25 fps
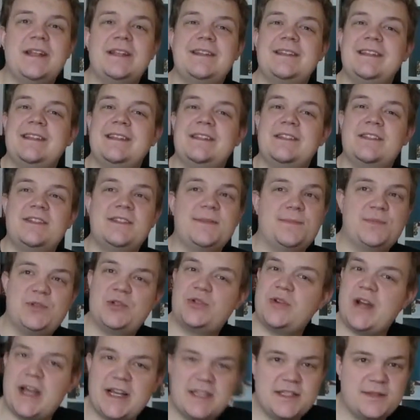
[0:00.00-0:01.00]
It
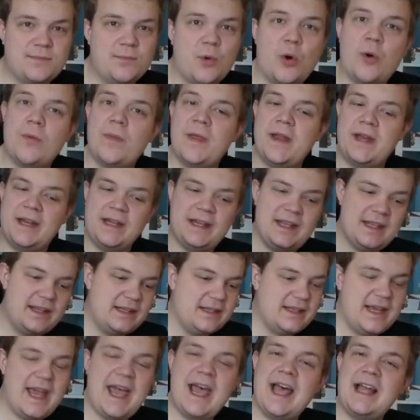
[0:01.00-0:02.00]
subtracts more than it
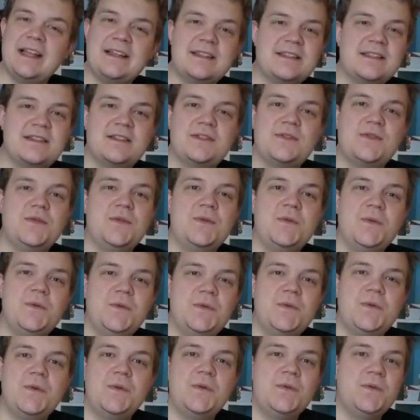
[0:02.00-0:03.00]
adds to
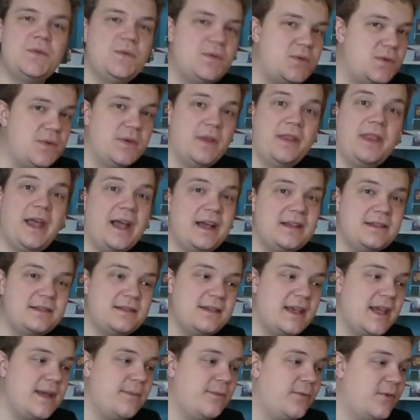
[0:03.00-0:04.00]
the dice
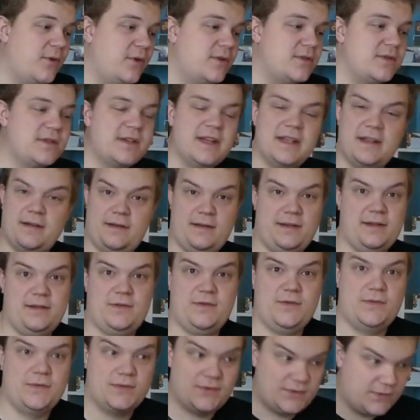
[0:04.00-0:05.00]
game version and
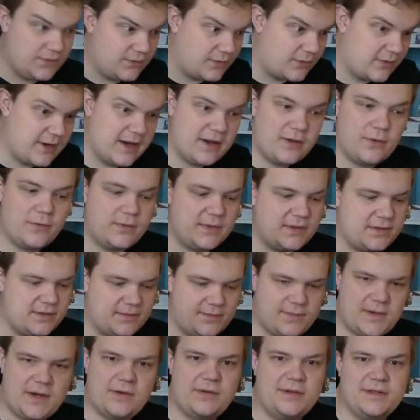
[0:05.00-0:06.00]
to Zooloretto,
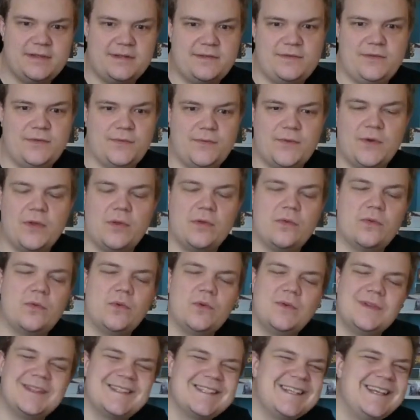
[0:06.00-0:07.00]
which apparently is, do you follow the
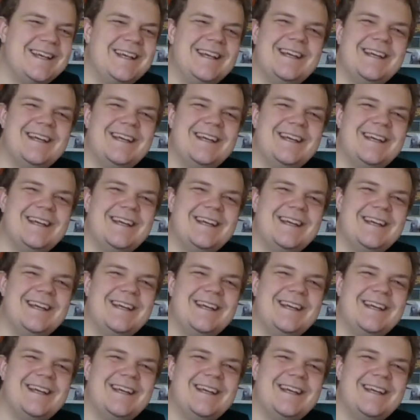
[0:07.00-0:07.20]
rules?